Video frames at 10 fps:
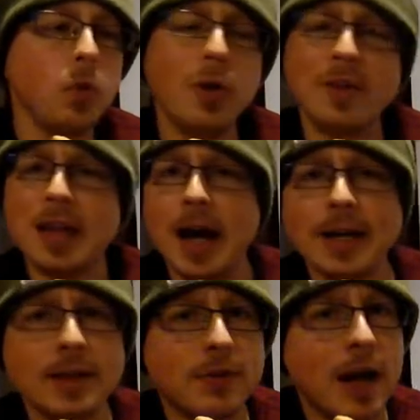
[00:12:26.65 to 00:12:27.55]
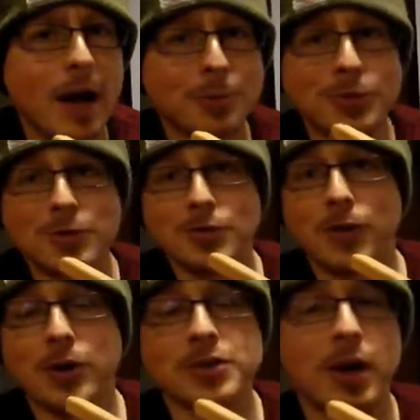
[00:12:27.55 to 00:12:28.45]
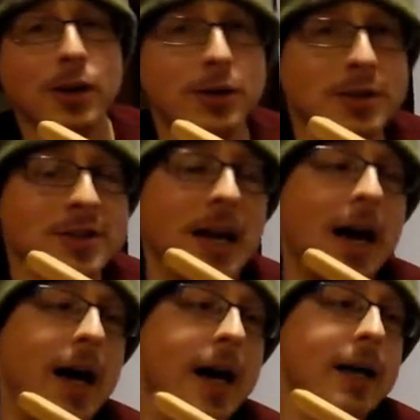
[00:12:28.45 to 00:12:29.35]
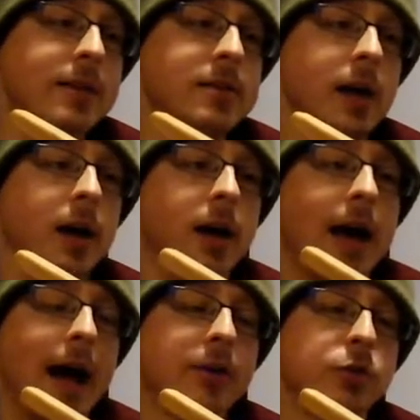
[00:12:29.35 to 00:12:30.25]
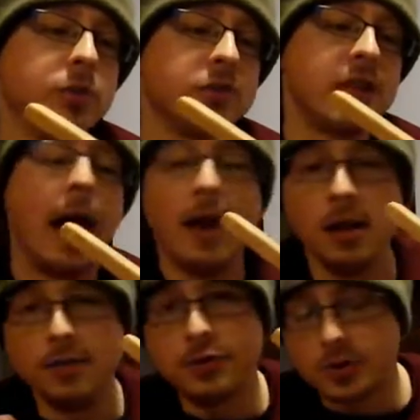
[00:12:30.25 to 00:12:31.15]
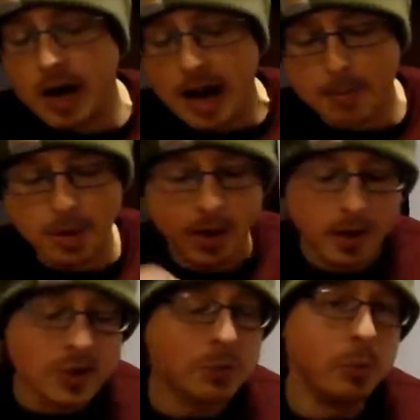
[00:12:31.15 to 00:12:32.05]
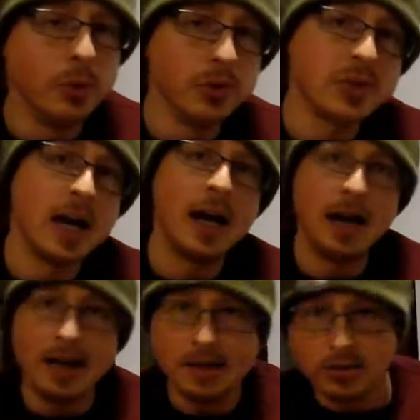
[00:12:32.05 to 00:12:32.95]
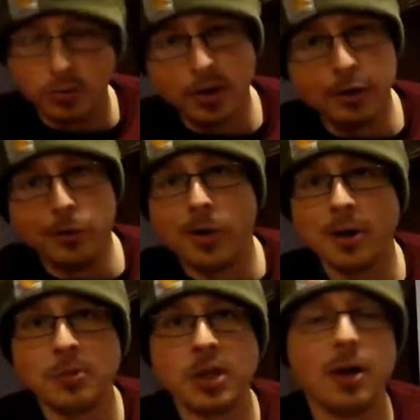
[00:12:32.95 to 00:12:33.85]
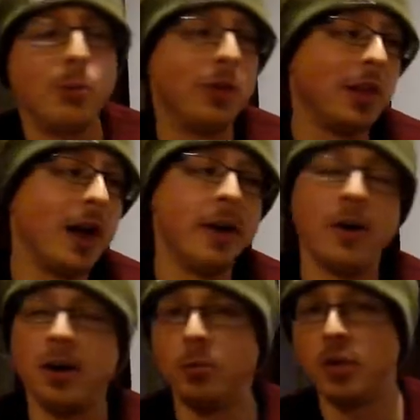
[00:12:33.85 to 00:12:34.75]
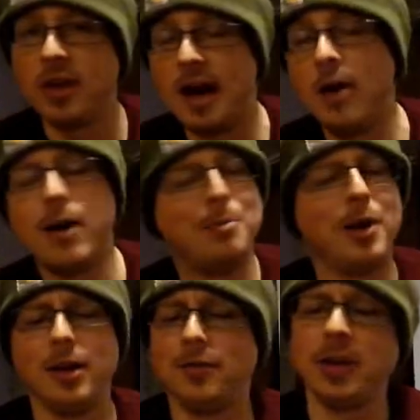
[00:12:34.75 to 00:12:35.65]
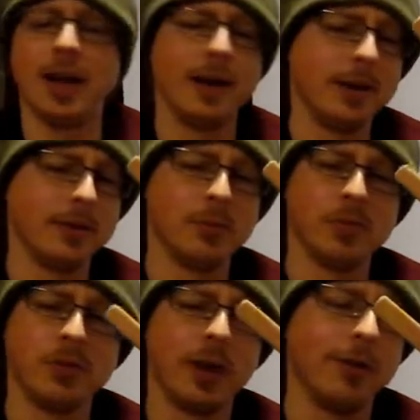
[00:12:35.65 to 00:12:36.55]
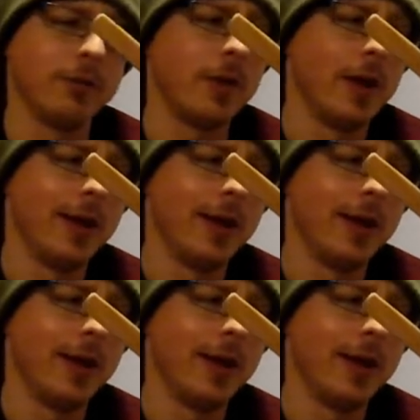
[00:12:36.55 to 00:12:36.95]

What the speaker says: You have a lot of different options as far as color, size, actual style of trap, spool size, whether you want them to come with line on them, without. I'm probably forgetting some stuff.